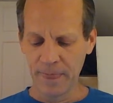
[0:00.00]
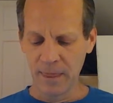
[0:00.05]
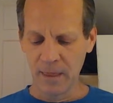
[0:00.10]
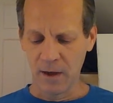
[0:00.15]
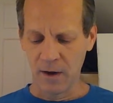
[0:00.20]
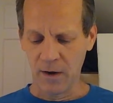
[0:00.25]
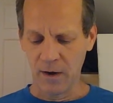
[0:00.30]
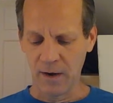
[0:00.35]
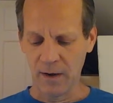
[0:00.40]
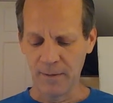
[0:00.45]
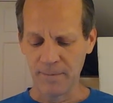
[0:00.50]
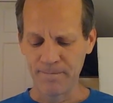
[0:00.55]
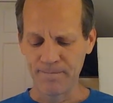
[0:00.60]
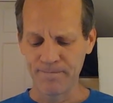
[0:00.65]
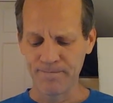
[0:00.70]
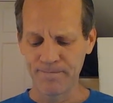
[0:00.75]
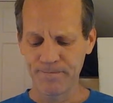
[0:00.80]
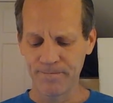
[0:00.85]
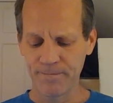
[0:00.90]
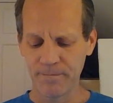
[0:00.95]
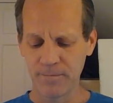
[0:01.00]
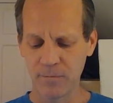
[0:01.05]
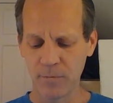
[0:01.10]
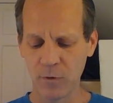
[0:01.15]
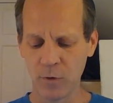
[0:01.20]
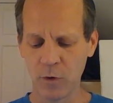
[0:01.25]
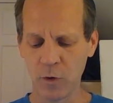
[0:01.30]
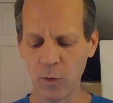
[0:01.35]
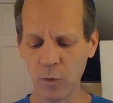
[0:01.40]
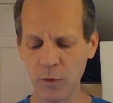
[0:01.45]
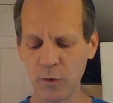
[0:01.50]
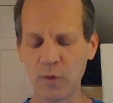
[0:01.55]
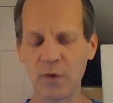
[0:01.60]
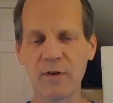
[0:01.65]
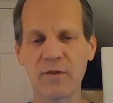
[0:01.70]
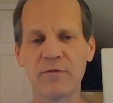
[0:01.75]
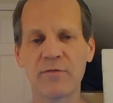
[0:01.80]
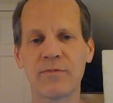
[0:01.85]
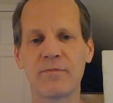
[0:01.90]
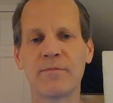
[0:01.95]
who will you
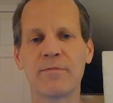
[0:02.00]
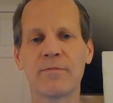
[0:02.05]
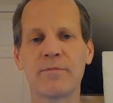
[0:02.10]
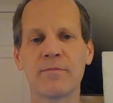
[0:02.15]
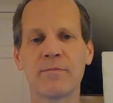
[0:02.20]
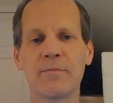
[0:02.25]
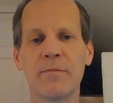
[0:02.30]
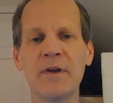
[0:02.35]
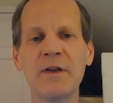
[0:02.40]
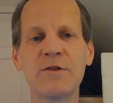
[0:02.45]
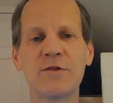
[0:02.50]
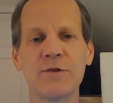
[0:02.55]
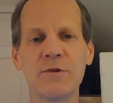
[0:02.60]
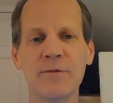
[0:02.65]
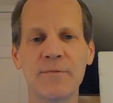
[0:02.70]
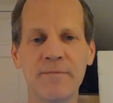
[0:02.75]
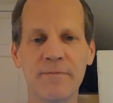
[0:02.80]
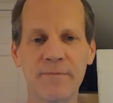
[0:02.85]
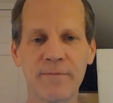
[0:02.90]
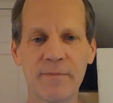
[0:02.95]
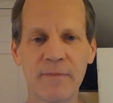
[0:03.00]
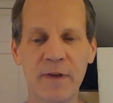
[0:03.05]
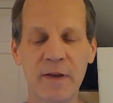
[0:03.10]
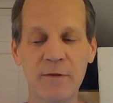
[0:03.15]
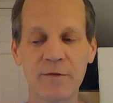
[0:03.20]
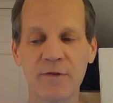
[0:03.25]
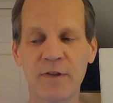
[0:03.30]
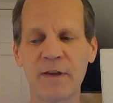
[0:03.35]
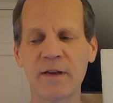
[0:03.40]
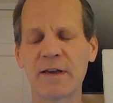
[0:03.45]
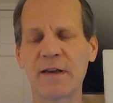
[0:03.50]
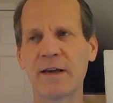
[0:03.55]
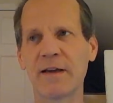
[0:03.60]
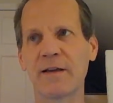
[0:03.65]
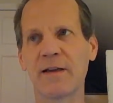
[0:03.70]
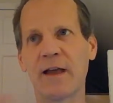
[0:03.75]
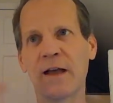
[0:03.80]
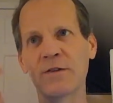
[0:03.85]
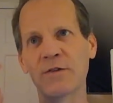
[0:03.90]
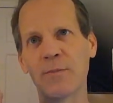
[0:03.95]
give me to? He's thinking
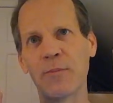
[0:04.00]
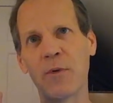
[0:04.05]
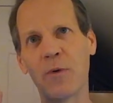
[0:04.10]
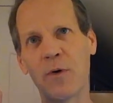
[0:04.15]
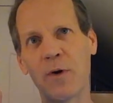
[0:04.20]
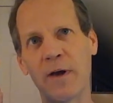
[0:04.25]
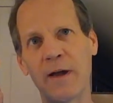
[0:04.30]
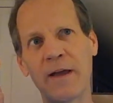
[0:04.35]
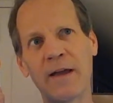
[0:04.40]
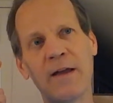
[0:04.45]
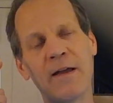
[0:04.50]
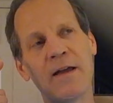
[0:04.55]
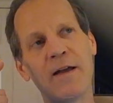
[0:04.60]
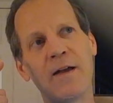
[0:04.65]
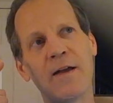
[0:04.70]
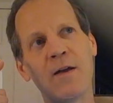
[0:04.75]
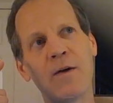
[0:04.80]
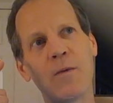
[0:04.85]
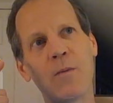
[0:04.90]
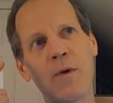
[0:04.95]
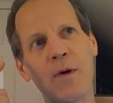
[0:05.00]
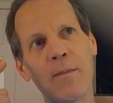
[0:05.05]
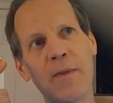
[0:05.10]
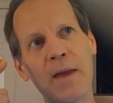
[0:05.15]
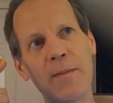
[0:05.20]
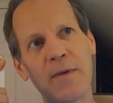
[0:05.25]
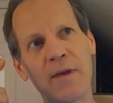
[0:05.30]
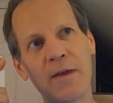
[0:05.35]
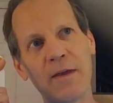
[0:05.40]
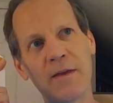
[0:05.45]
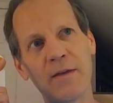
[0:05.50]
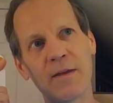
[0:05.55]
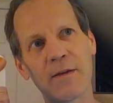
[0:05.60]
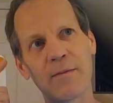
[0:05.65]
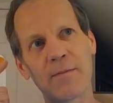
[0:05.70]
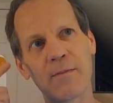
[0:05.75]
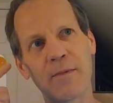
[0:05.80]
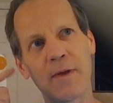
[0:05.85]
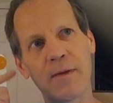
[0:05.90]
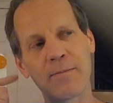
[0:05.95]
as a boy, well, maybe
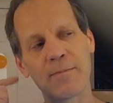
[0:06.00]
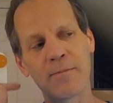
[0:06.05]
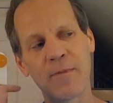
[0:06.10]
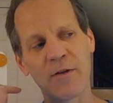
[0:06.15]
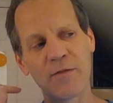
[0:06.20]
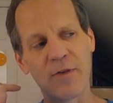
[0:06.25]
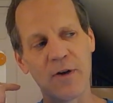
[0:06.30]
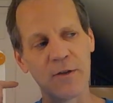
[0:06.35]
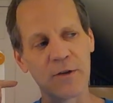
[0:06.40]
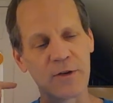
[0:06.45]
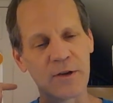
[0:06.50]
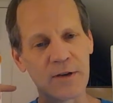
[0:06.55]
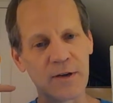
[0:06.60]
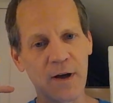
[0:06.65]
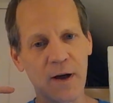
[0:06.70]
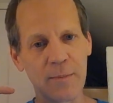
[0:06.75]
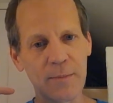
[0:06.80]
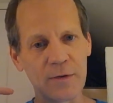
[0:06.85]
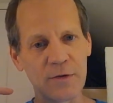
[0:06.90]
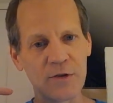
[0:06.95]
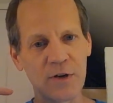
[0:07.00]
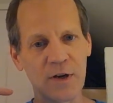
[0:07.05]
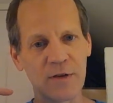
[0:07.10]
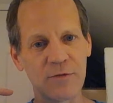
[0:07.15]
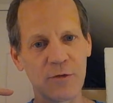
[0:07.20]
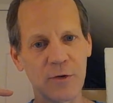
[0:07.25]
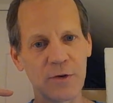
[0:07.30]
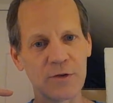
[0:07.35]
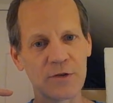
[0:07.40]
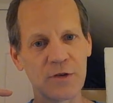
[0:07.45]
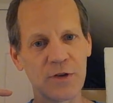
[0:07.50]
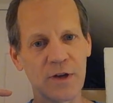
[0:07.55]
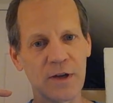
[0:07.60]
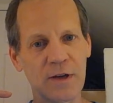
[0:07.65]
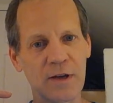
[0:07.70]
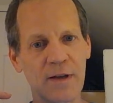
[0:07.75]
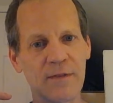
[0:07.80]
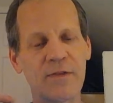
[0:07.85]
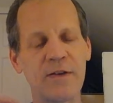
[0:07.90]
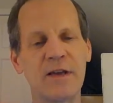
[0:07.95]
my father can compensate for his
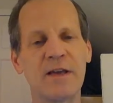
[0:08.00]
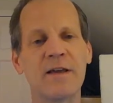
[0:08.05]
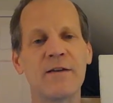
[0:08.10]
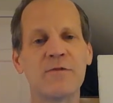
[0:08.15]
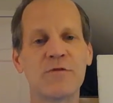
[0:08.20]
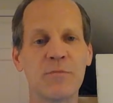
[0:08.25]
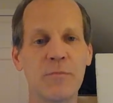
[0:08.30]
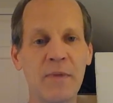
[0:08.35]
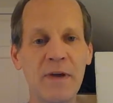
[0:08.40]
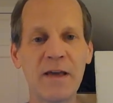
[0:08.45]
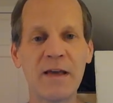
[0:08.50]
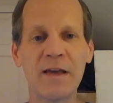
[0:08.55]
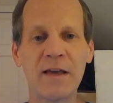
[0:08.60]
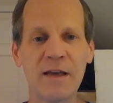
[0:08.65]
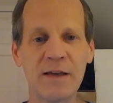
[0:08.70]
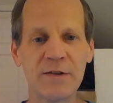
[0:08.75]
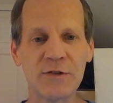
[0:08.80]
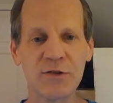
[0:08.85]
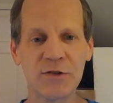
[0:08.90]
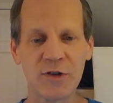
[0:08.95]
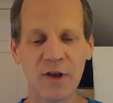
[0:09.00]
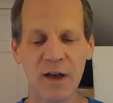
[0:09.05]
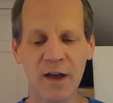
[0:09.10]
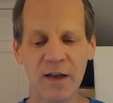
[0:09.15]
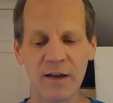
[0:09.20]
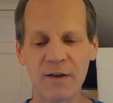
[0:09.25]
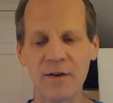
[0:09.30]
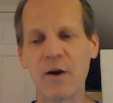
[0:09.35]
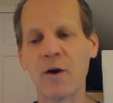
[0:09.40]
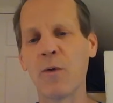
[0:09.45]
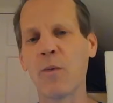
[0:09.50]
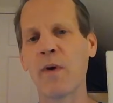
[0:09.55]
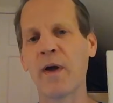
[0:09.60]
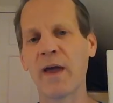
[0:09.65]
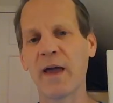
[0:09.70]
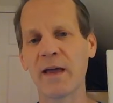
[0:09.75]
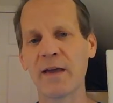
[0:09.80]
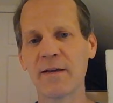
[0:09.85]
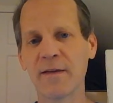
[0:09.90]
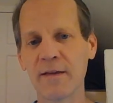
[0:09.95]
sin if he gives me, his son,
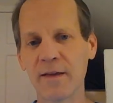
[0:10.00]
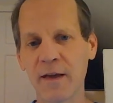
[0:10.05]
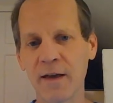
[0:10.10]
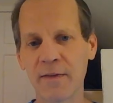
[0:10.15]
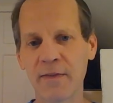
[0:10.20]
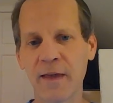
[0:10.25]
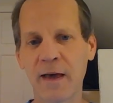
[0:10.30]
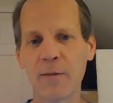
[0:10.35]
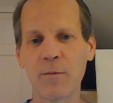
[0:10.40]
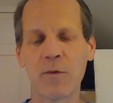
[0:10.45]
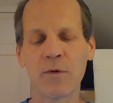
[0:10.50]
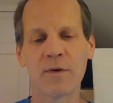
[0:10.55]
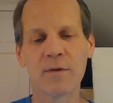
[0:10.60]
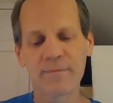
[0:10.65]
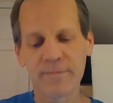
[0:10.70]
away. That will,